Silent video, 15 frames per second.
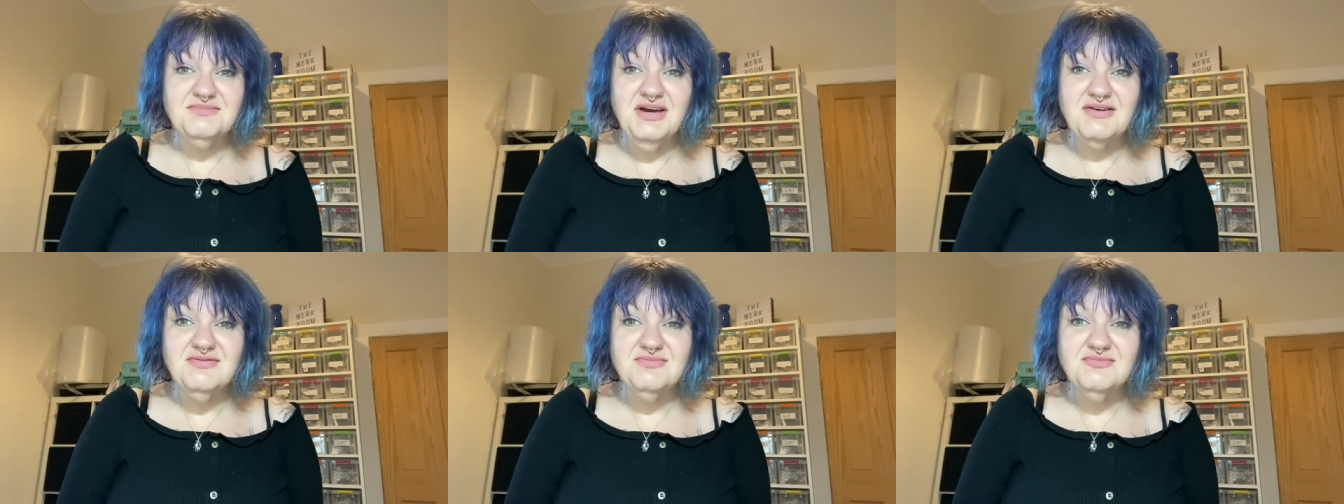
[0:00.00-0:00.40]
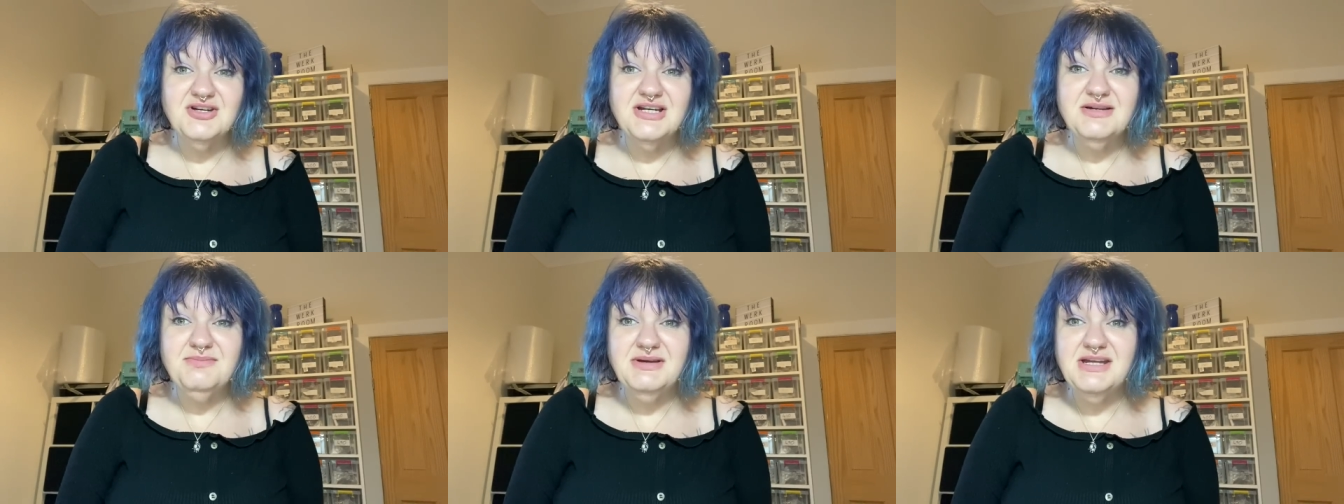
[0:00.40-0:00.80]
I haven't
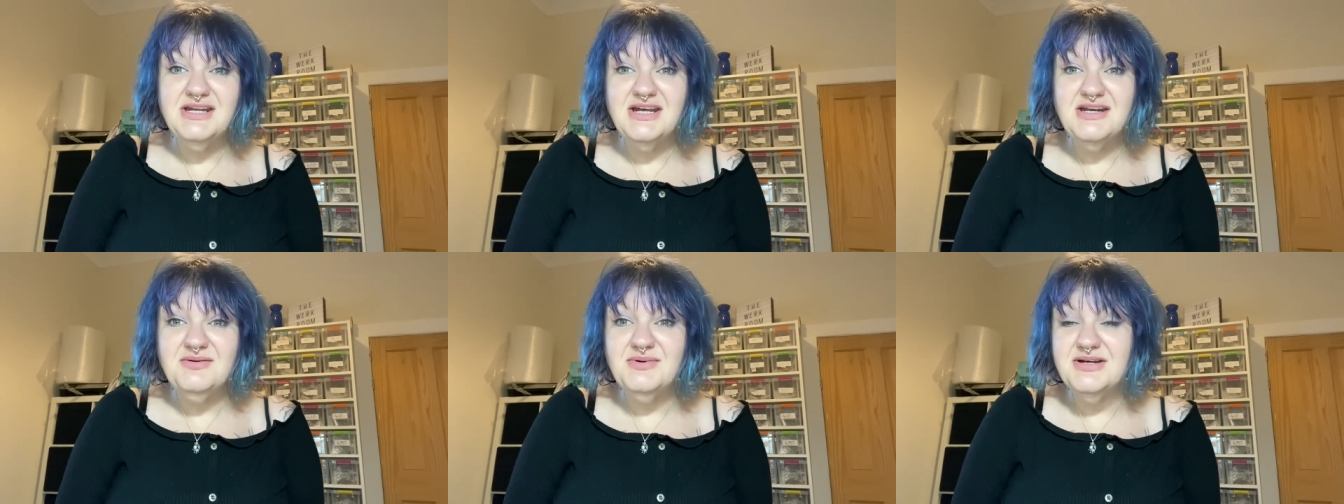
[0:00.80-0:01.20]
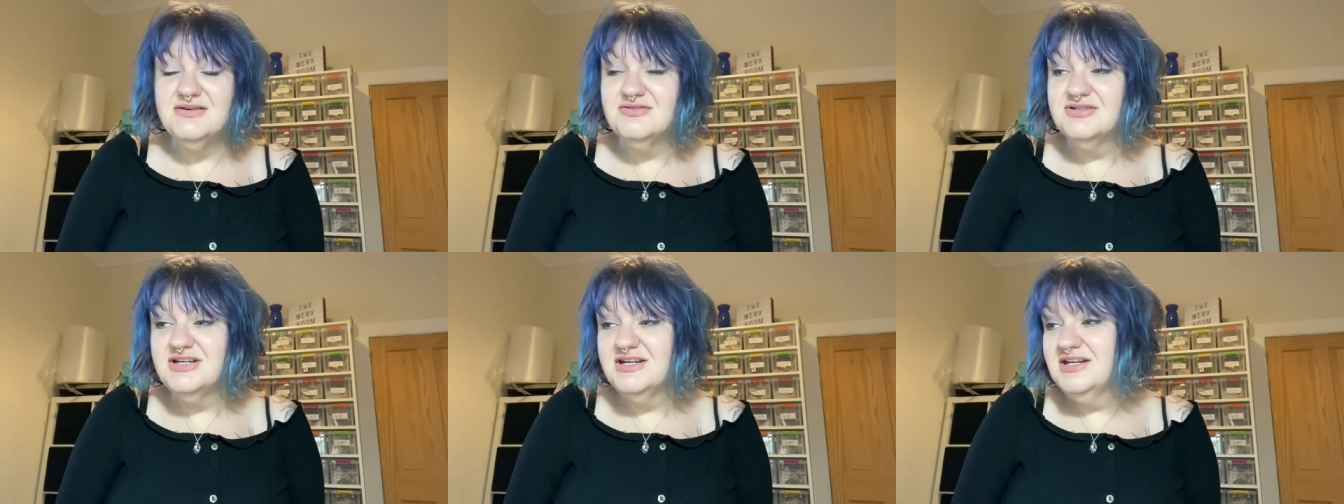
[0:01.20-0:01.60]
really been anywhere
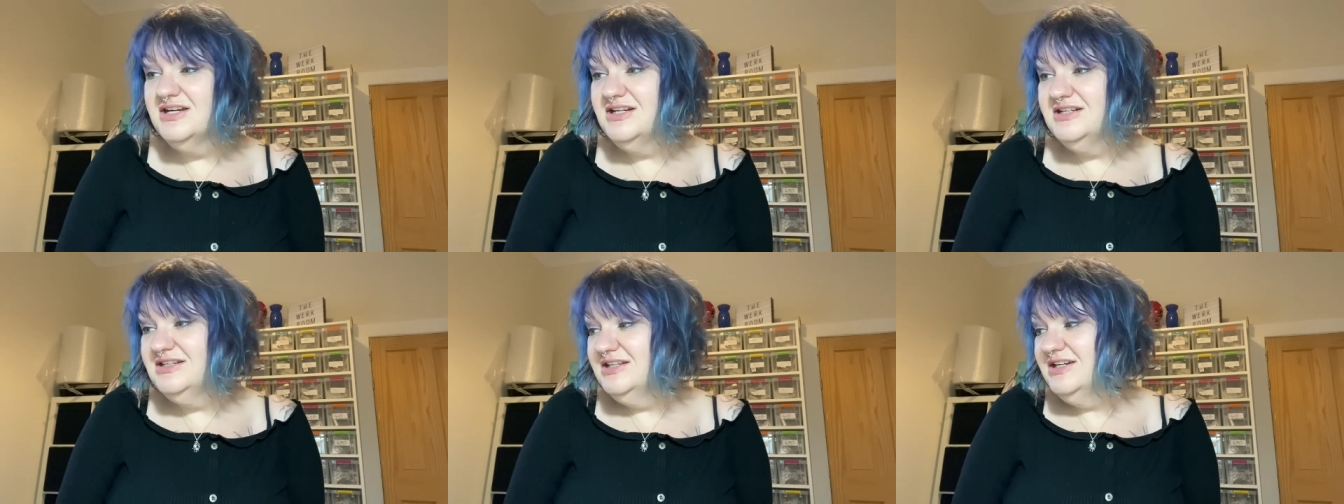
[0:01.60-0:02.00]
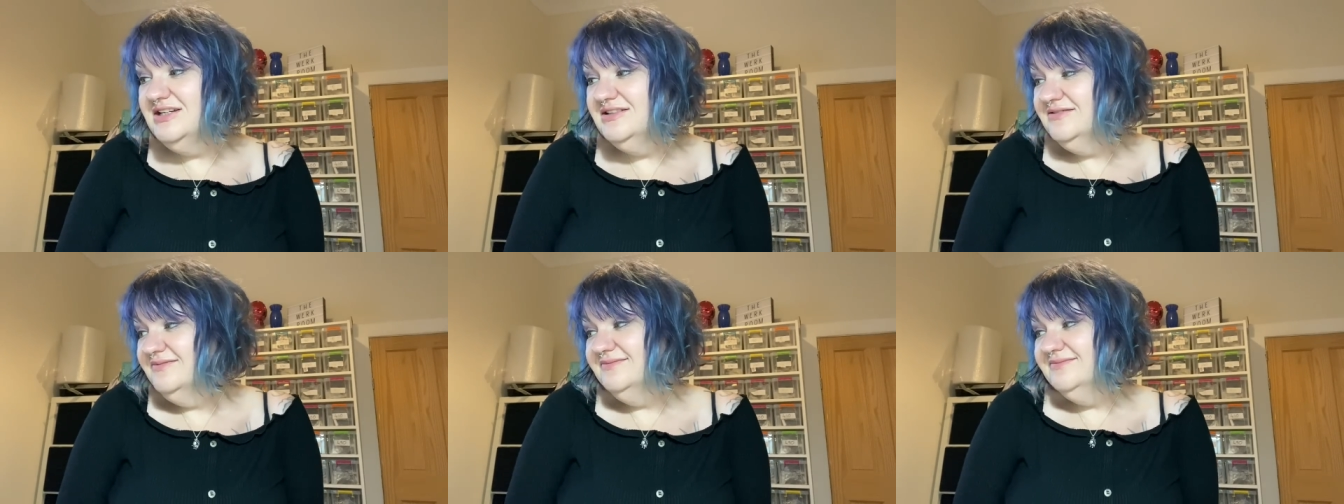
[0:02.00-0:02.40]
or done anything.